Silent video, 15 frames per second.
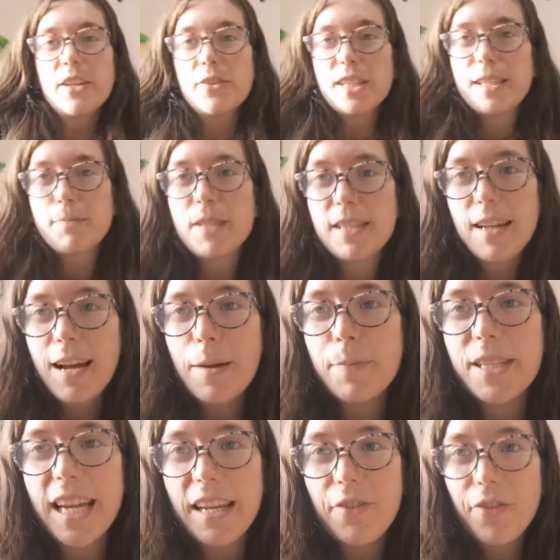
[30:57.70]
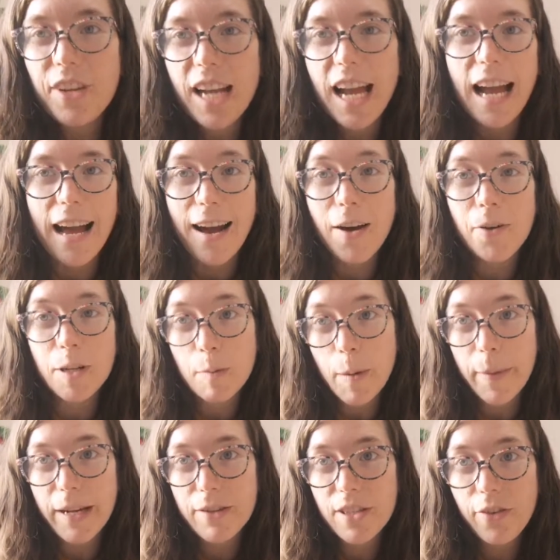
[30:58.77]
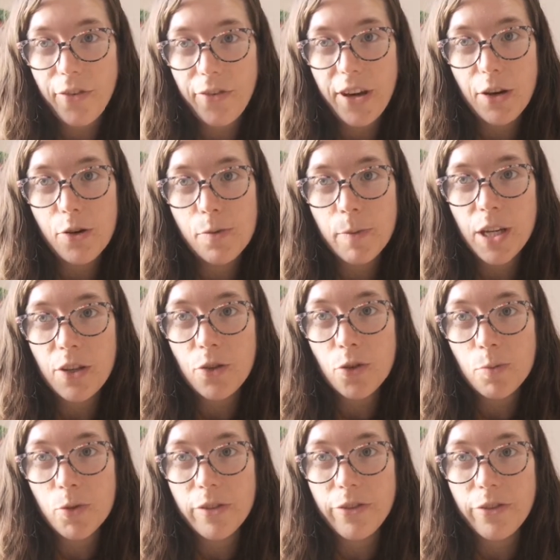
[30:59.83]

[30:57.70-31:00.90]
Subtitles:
Christmas update for now, and I'm about to film a normal